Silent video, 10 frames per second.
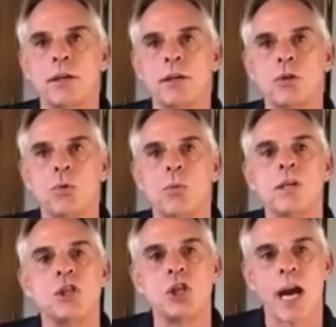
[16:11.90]

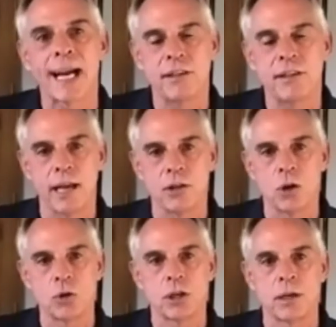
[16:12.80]
reject that
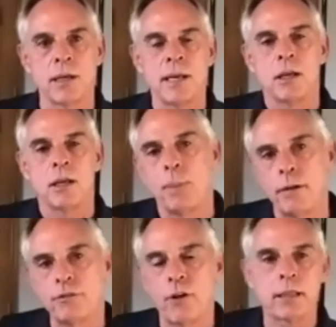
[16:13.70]
notion. You know, Ben
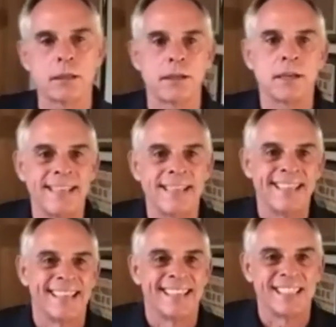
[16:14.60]
Franklin
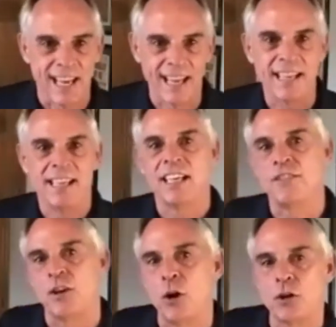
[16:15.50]
said, if it
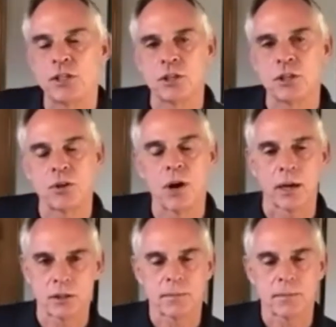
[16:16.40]
hurts, it instructs.